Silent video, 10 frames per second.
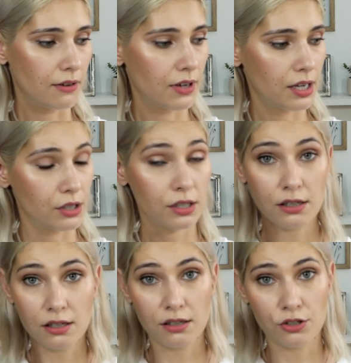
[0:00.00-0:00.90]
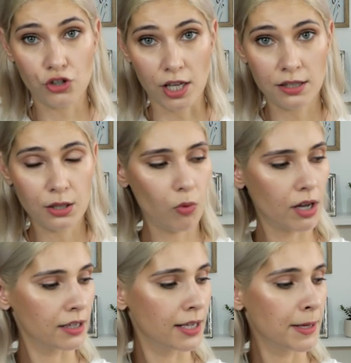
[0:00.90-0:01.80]
very uh, gentle
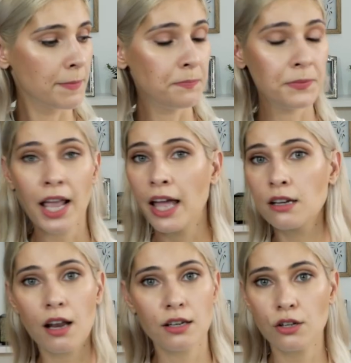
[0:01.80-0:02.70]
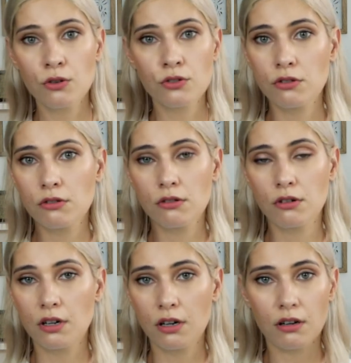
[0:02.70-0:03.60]
one. And, and use
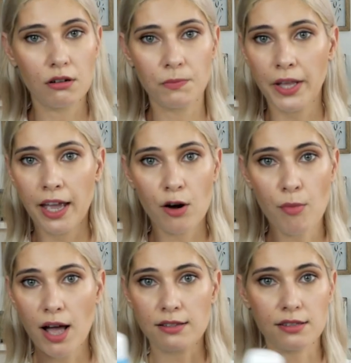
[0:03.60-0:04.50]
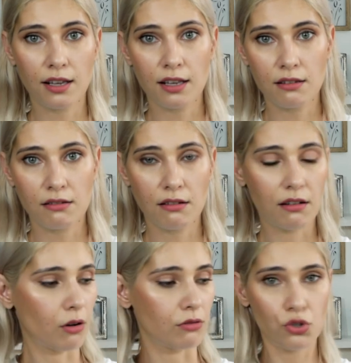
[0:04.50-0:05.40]
your um, hair mask and
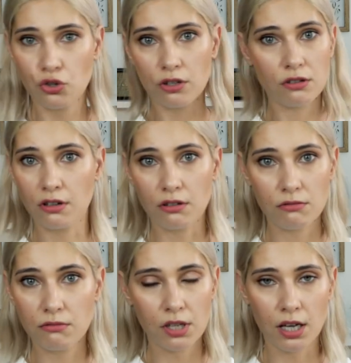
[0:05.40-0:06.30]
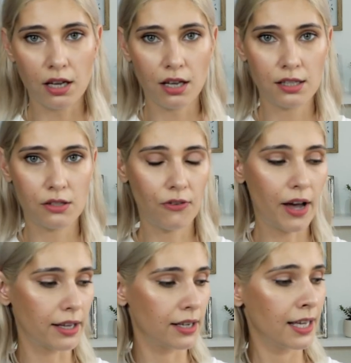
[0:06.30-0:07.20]
conditioner, uh, it's
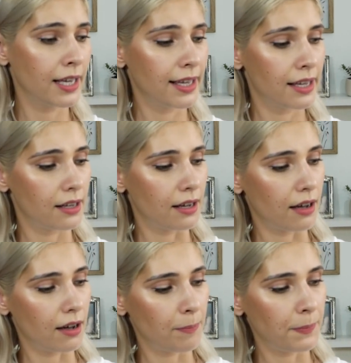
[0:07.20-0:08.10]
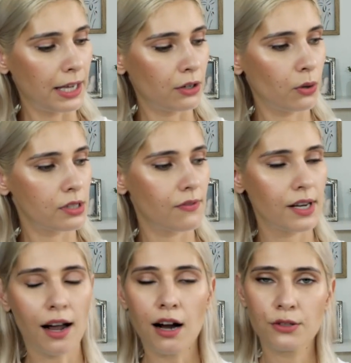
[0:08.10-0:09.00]
fine. Um, I know it's
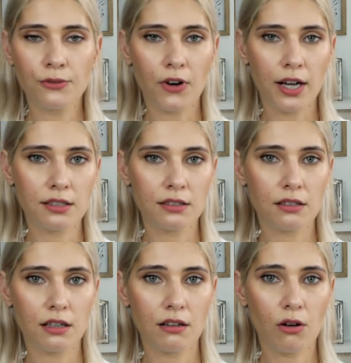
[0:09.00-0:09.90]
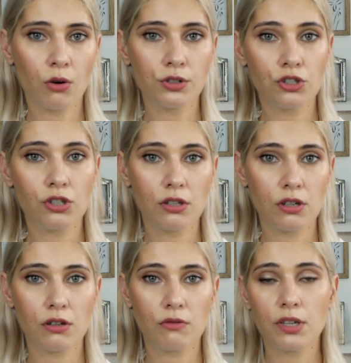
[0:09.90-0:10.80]
very hard to find
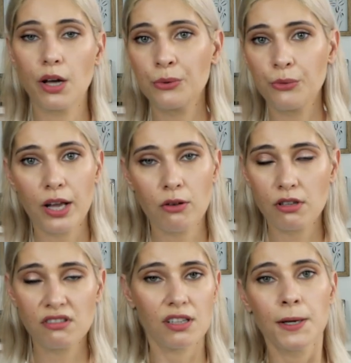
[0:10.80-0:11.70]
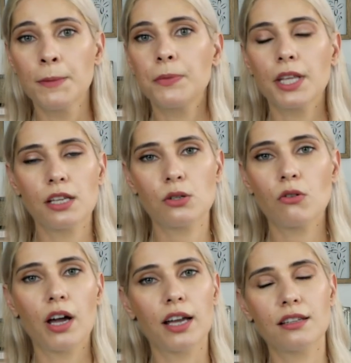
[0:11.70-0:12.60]
conditioner without fragrance. It's
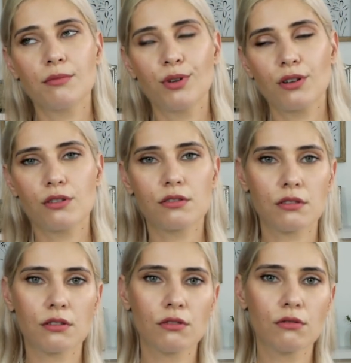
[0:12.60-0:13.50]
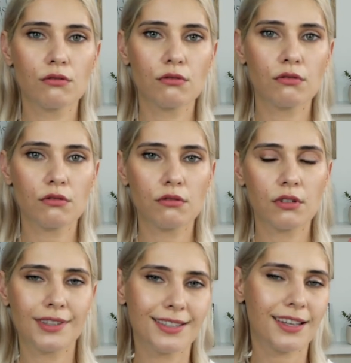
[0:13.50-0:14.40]
alright because you
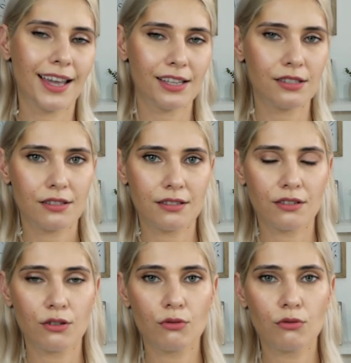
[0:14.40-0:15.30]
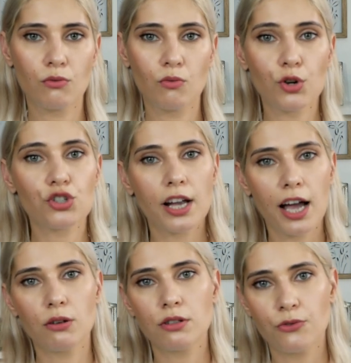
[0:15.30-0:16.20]
in this case you washing
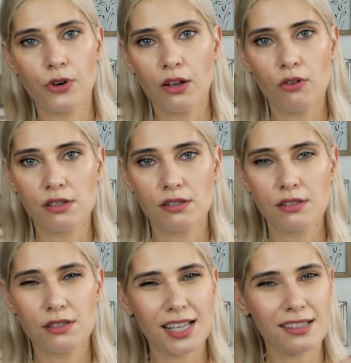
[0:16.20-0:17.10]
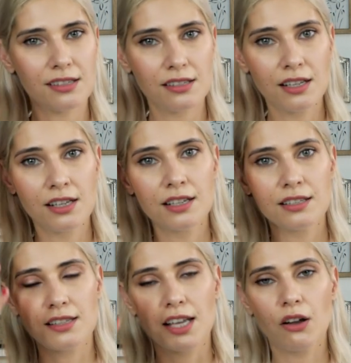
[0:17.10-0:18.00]
out the fragrance it doesn't
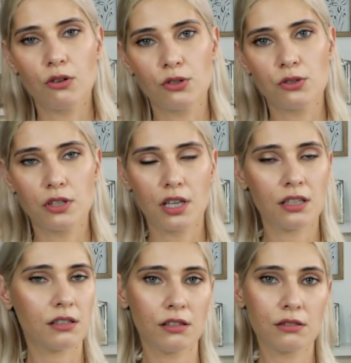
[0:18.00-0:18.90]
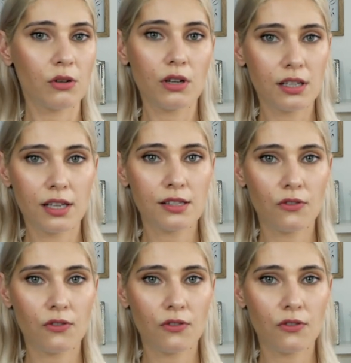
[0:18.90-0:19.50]
stay on your skin uh, so it's